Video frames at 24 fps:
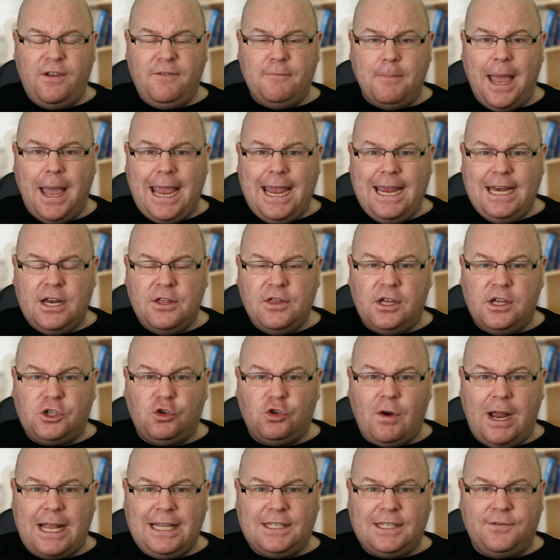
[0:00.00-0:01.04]
we've made and the
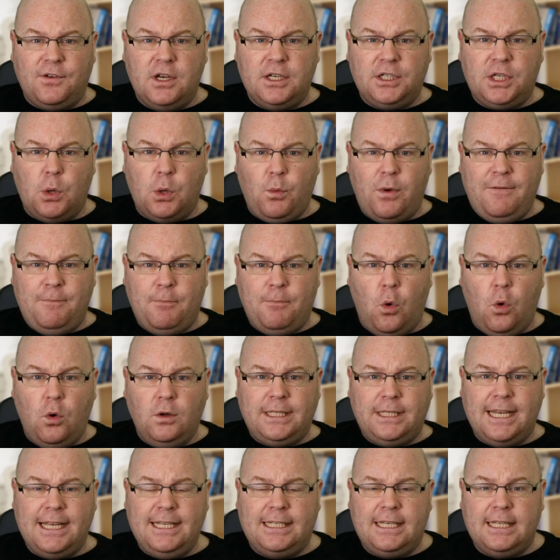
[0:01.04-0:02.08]
transfers that we've
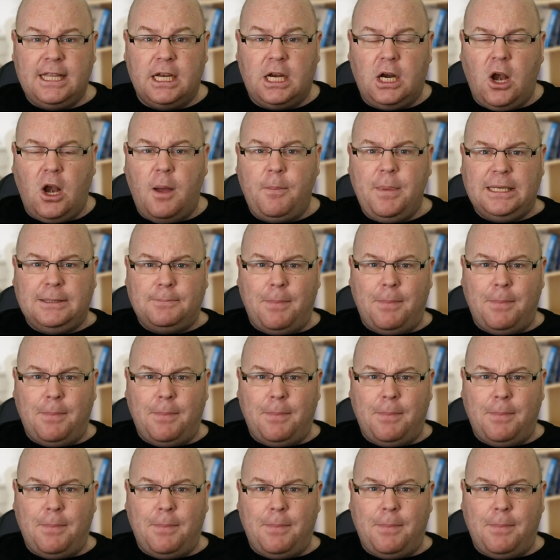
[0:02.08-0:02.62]
brought into the club,